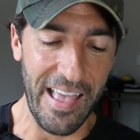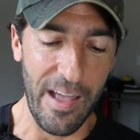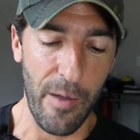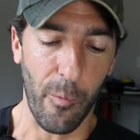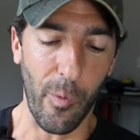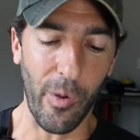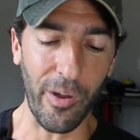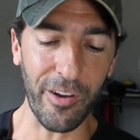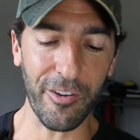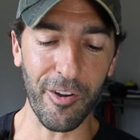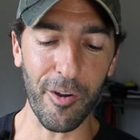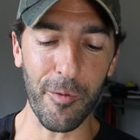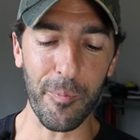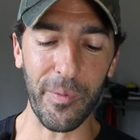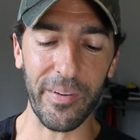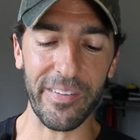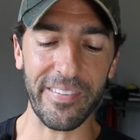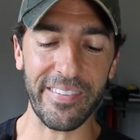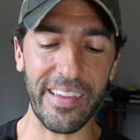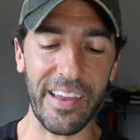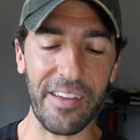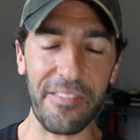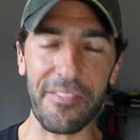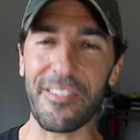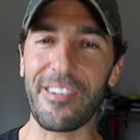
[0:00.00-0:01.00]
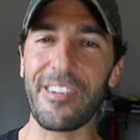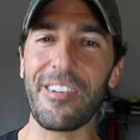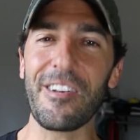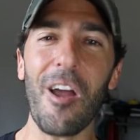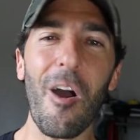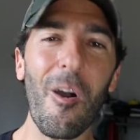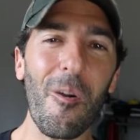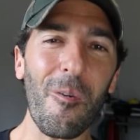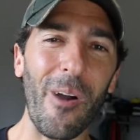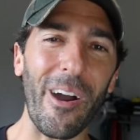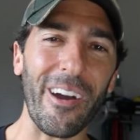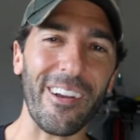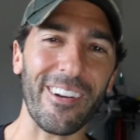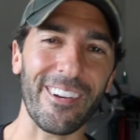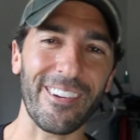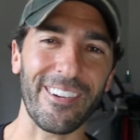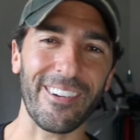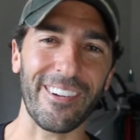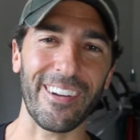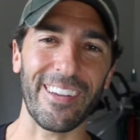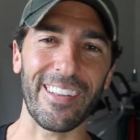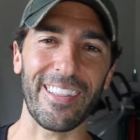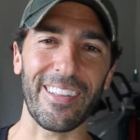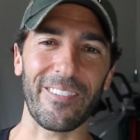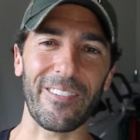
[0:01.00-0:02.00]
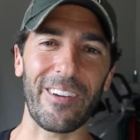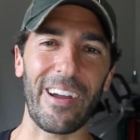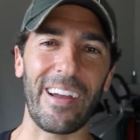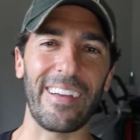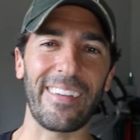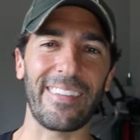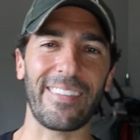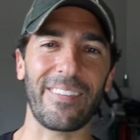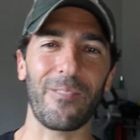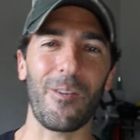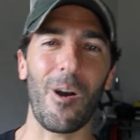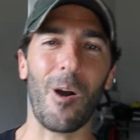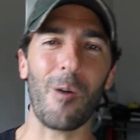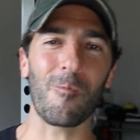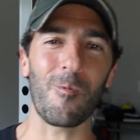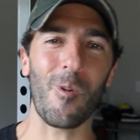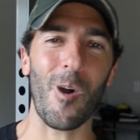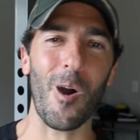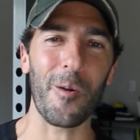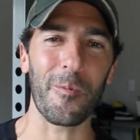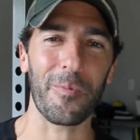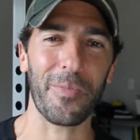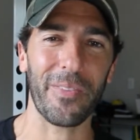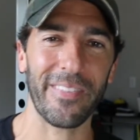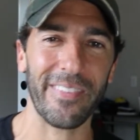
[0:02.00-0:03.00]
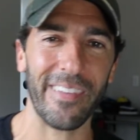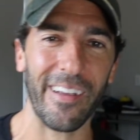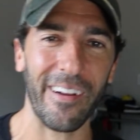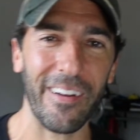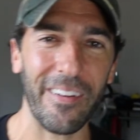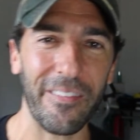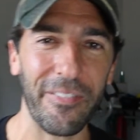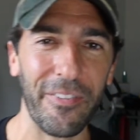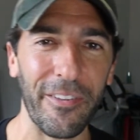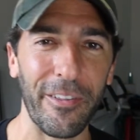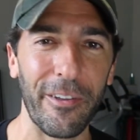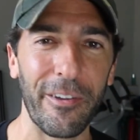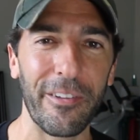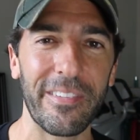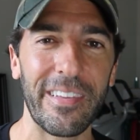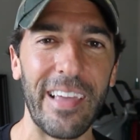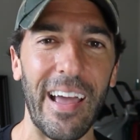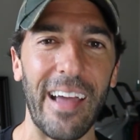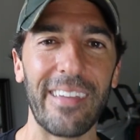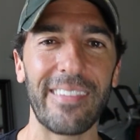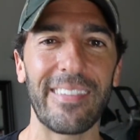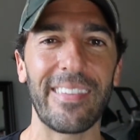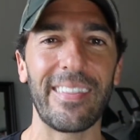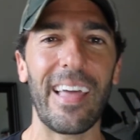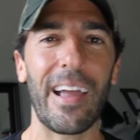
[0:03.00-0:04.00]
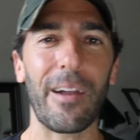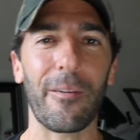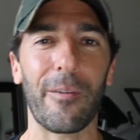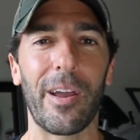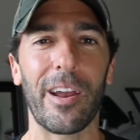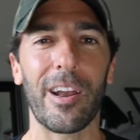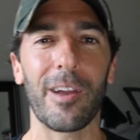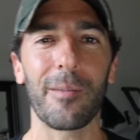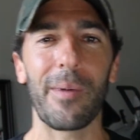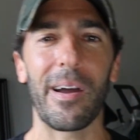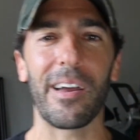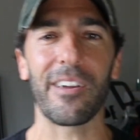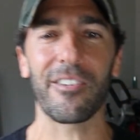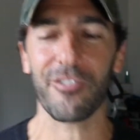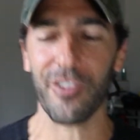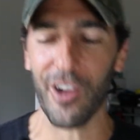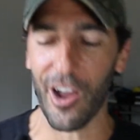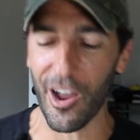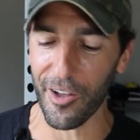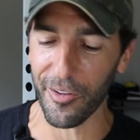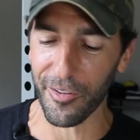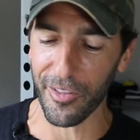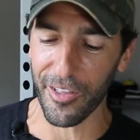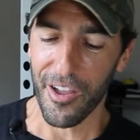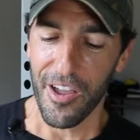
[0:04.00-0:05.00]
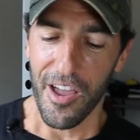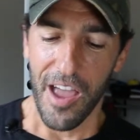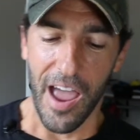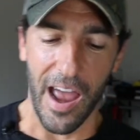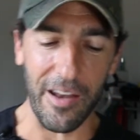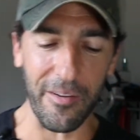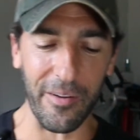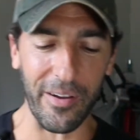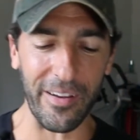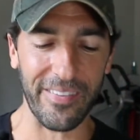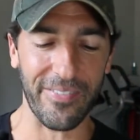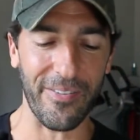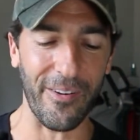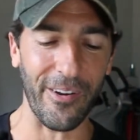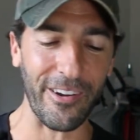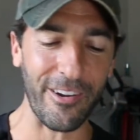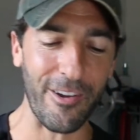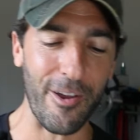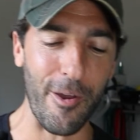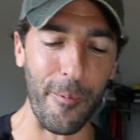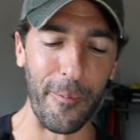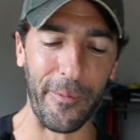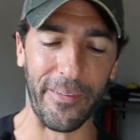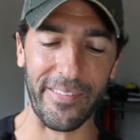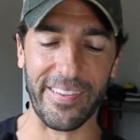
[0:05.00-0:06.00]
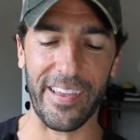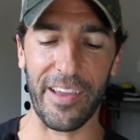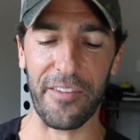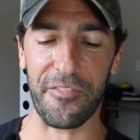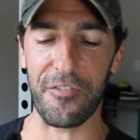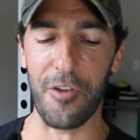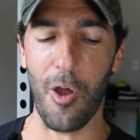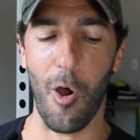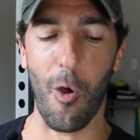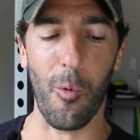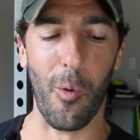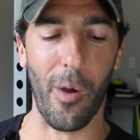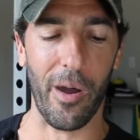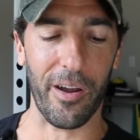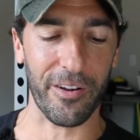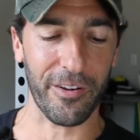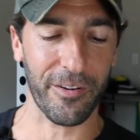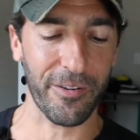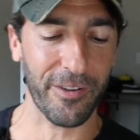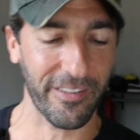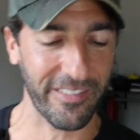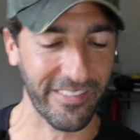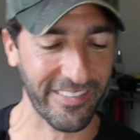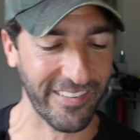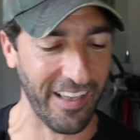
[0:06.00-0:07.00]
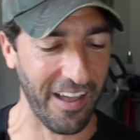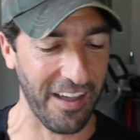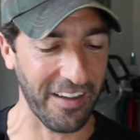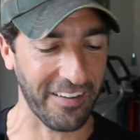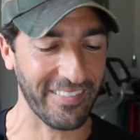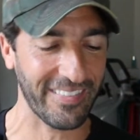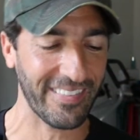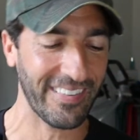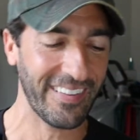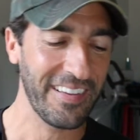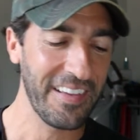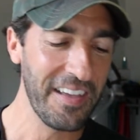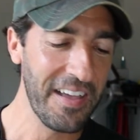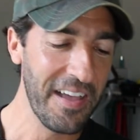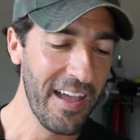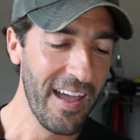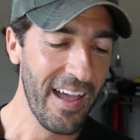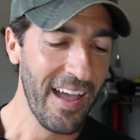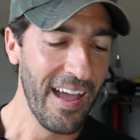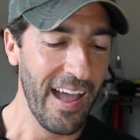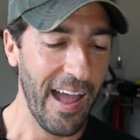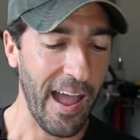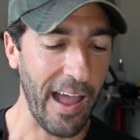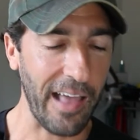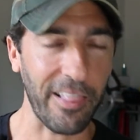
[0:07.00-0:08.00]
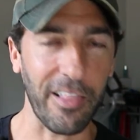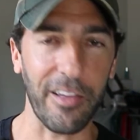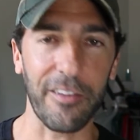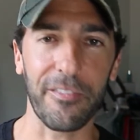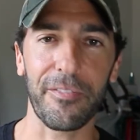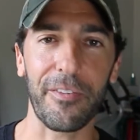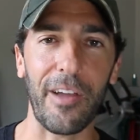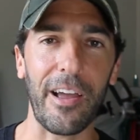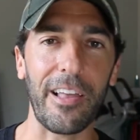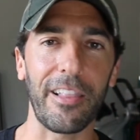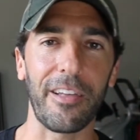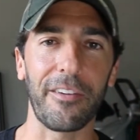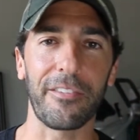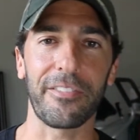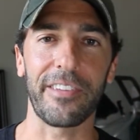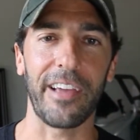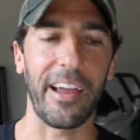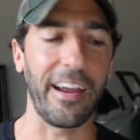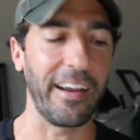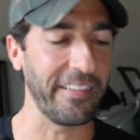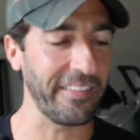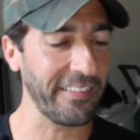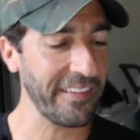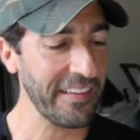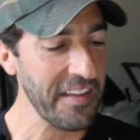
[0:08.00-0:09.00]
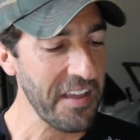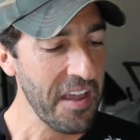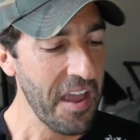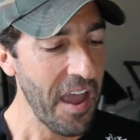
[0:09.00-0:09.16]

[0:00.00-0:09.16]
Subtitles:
One group received no water during the race. Womp womp, sorry for those guys in that randomized trial. Anyways, one group received no water, which sucks. I love science.